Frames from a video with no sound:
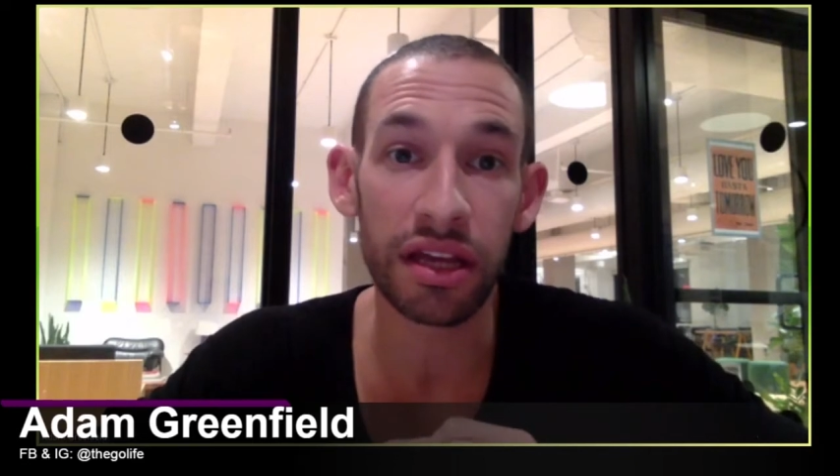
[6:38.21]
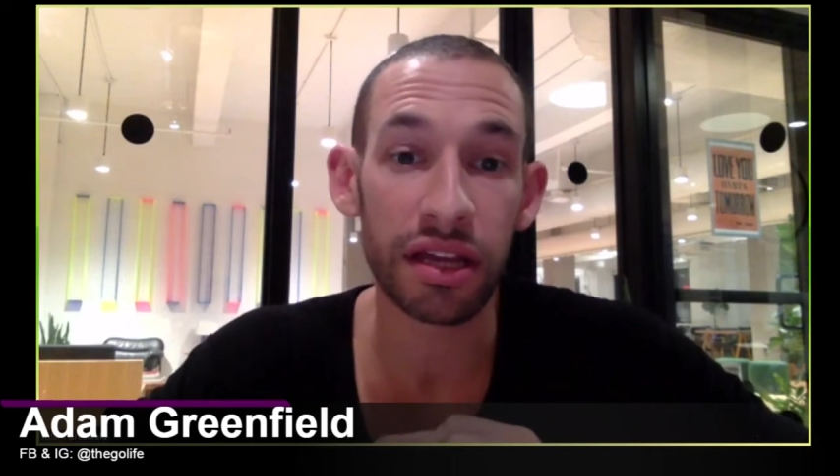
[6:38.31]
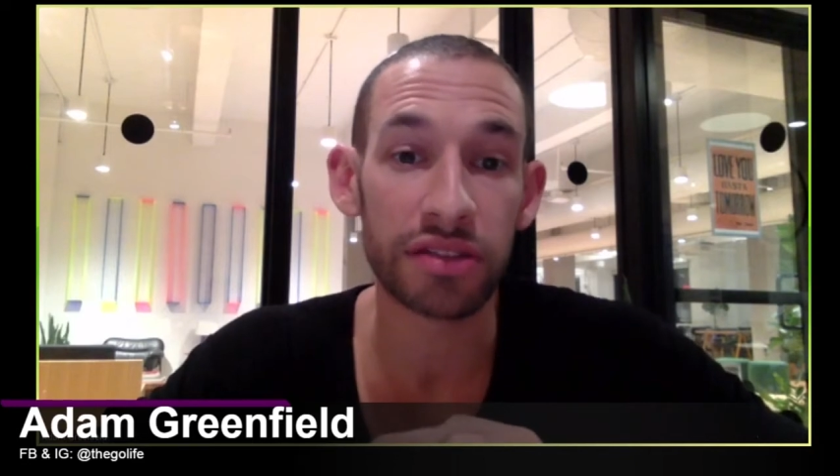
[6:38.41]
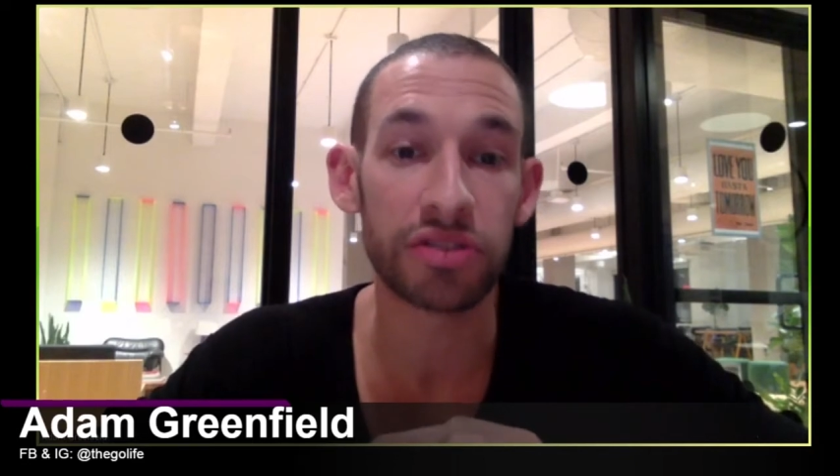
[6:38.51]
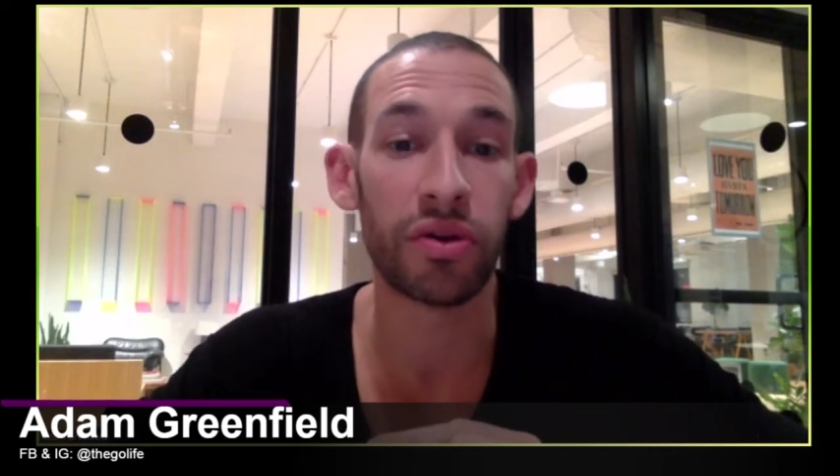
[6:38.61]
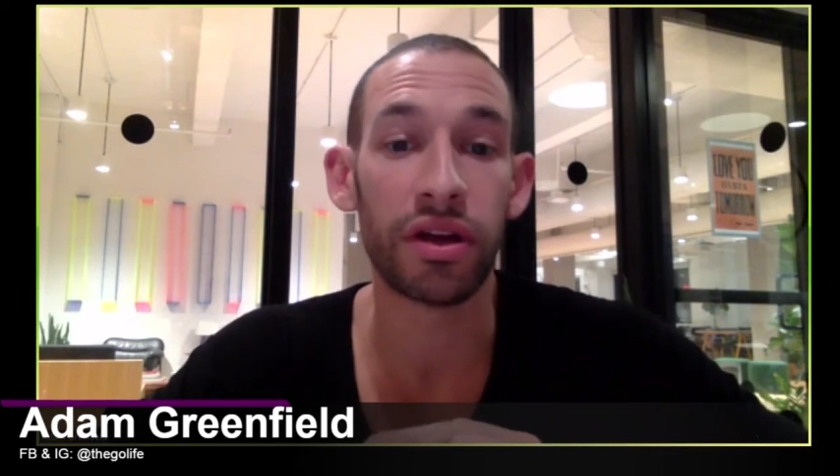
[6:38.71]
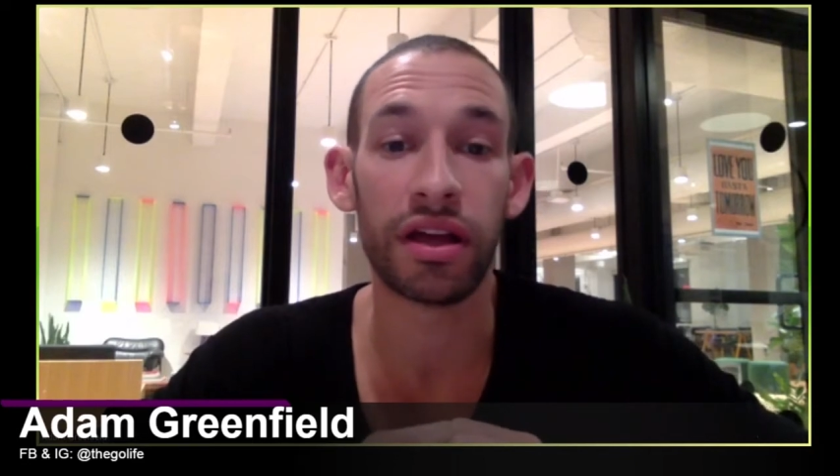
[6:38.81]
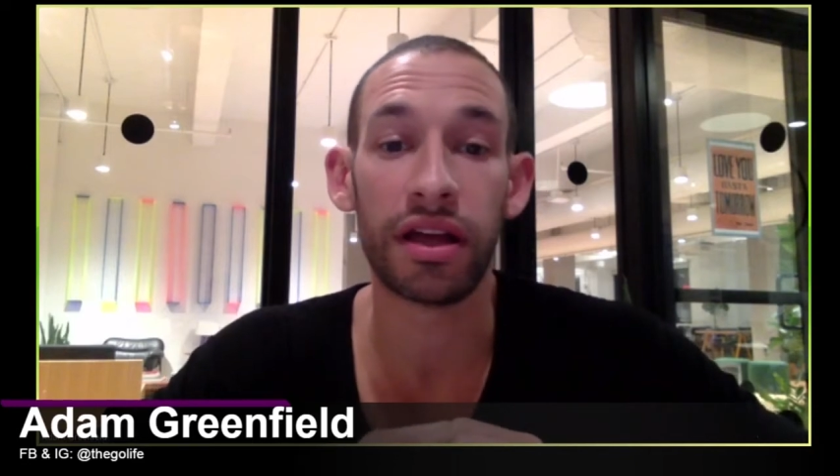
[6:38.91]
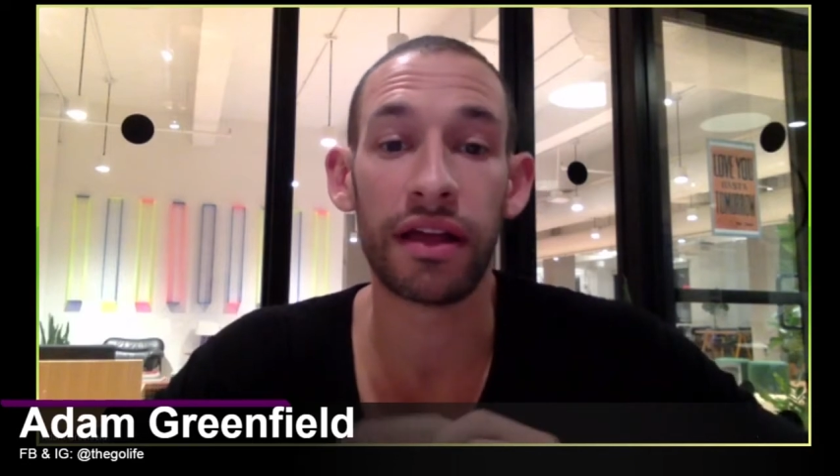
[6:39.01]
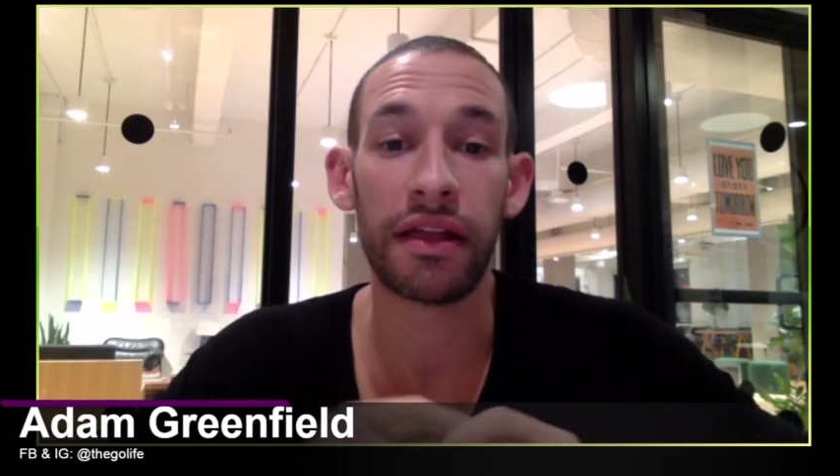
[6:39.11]
So
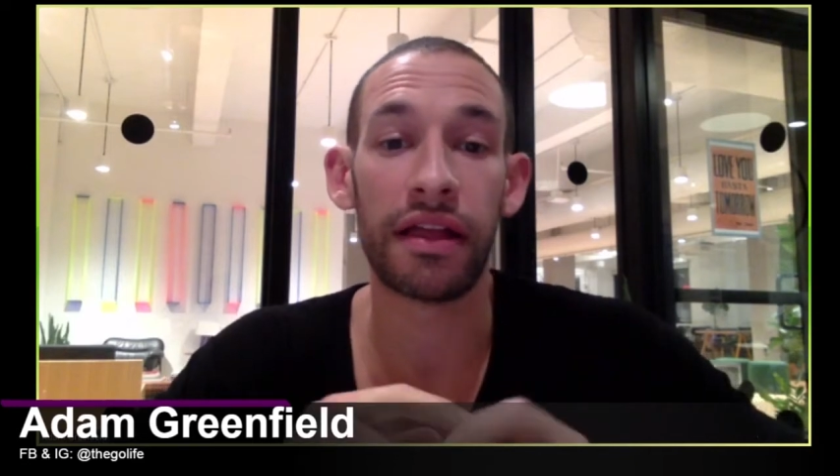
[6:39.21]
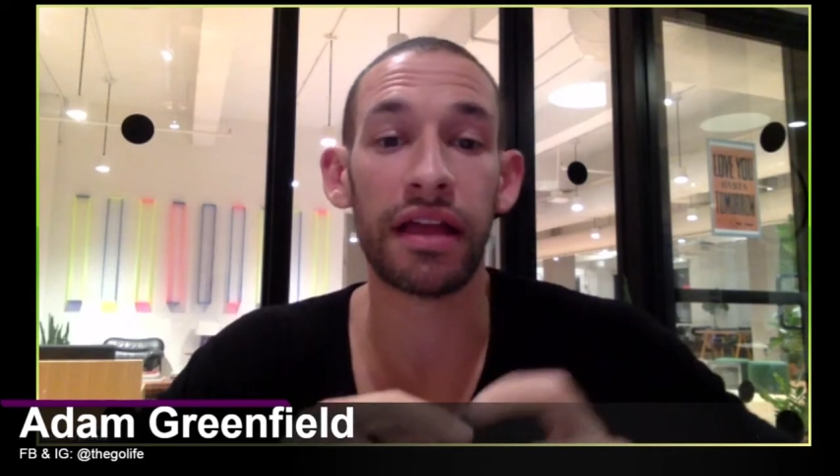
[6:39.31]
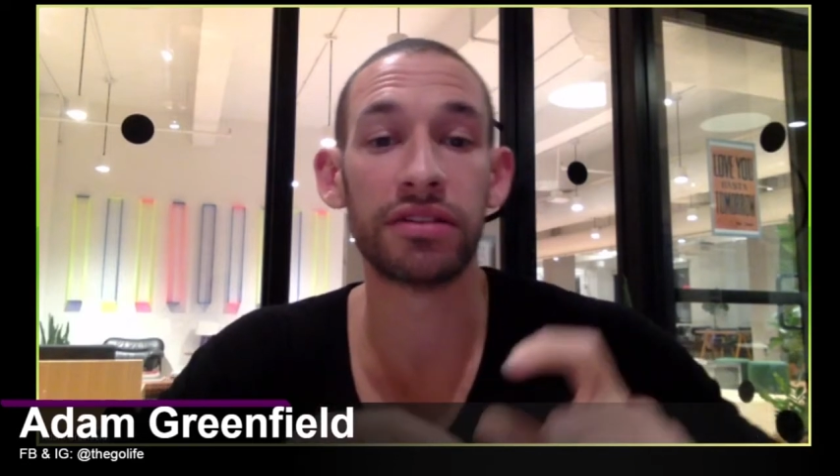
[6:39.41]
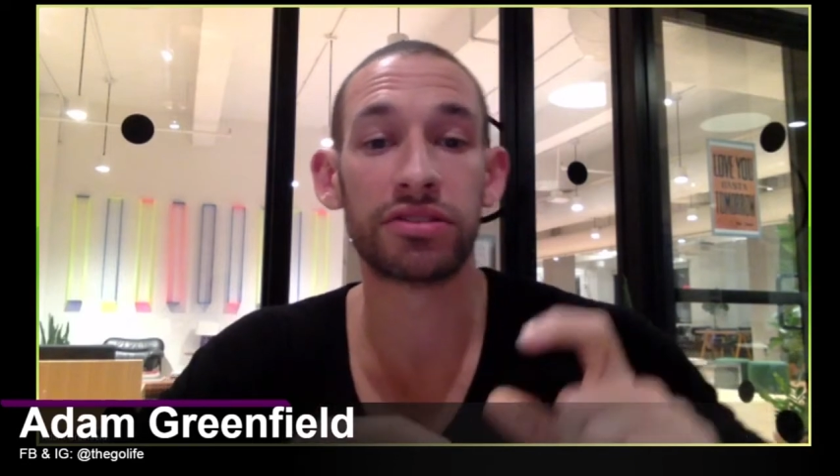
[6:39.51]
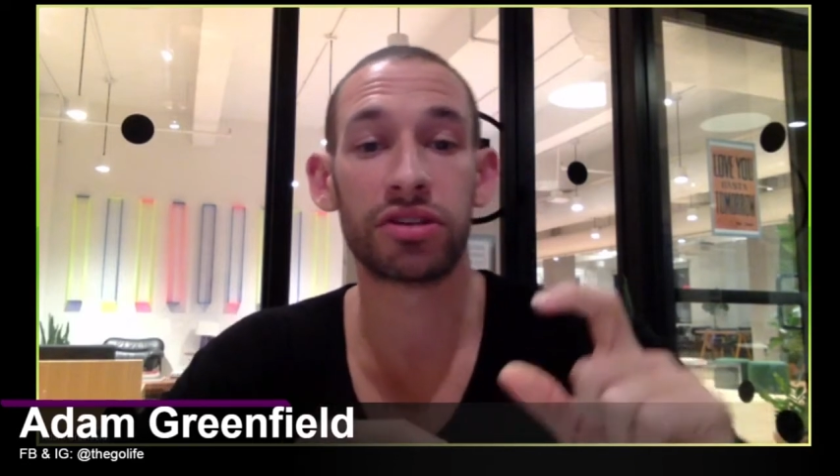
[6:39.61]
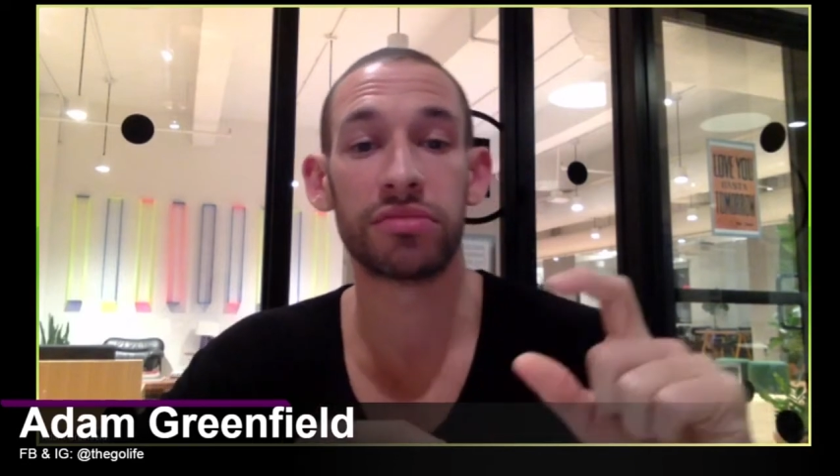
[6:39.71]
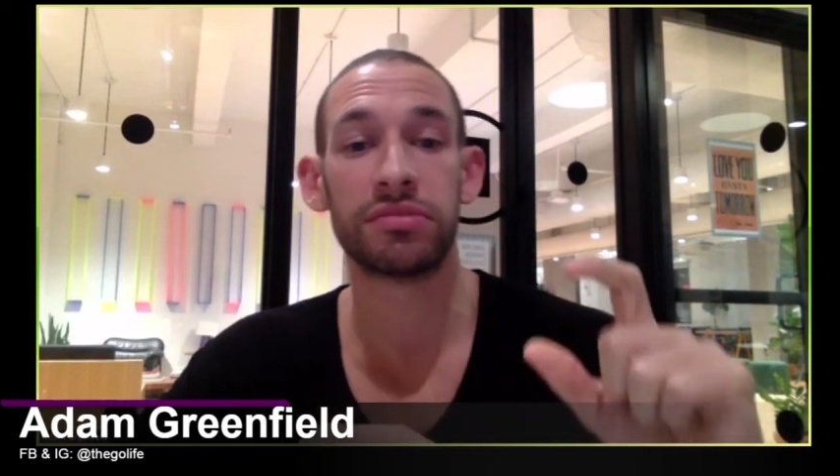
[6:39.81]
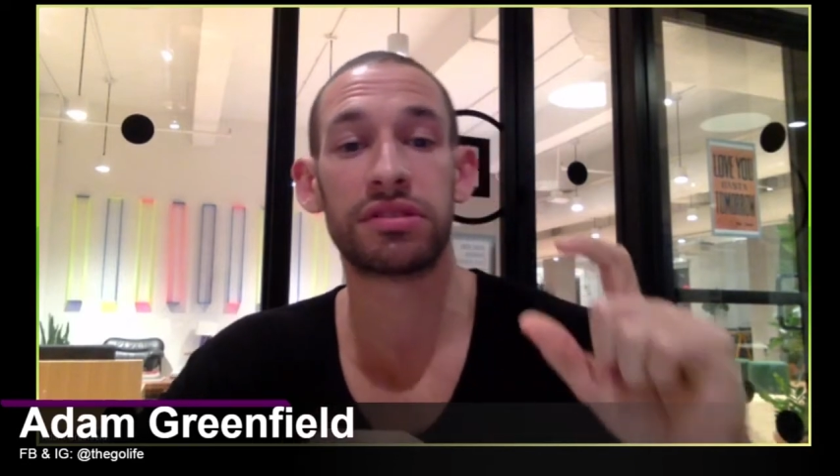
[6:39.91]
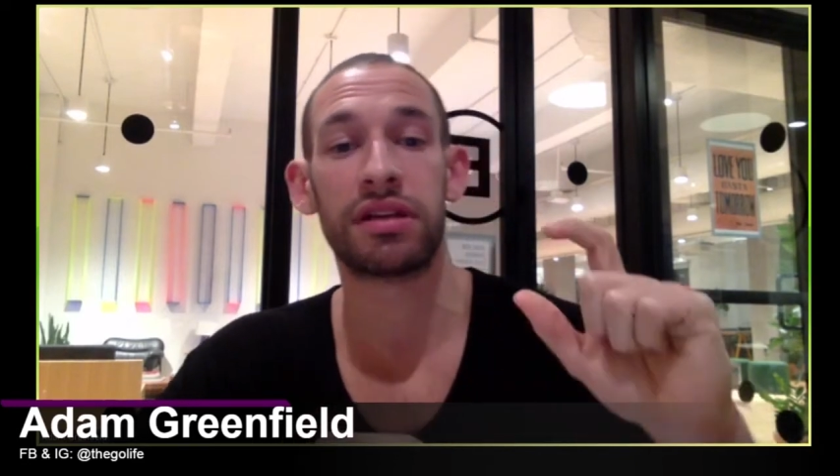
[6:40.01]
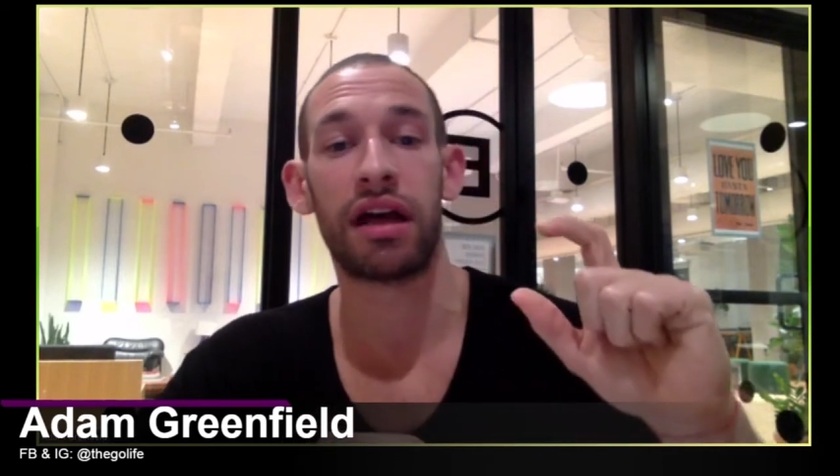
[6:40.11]
in
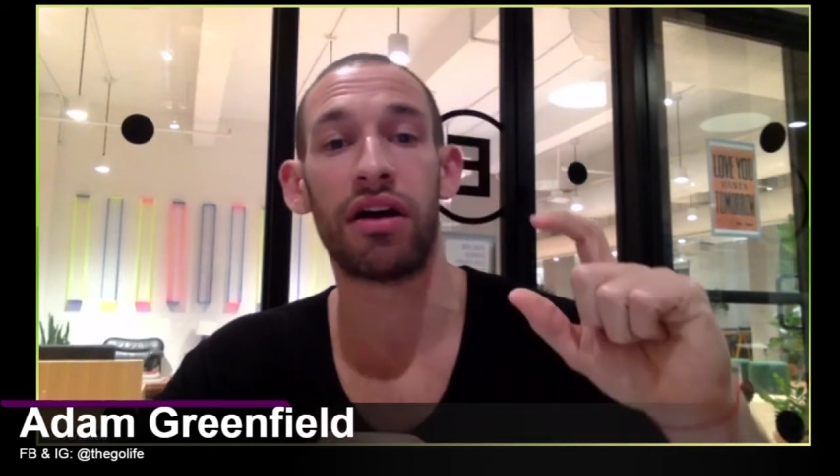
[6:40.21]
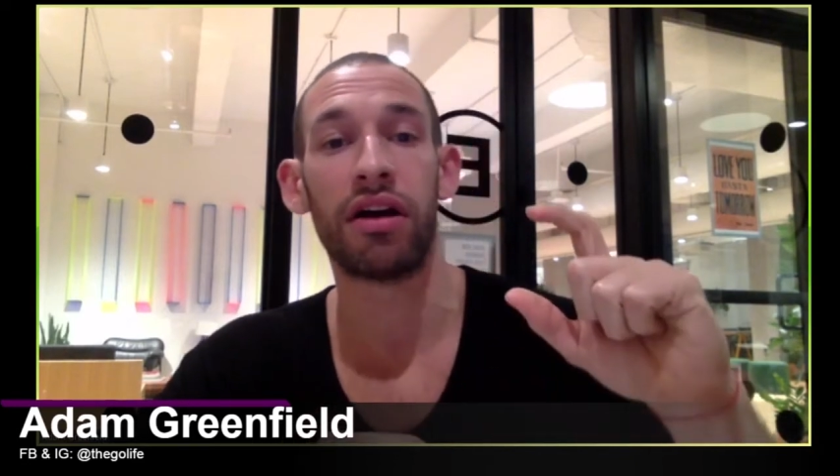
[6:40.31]
terms,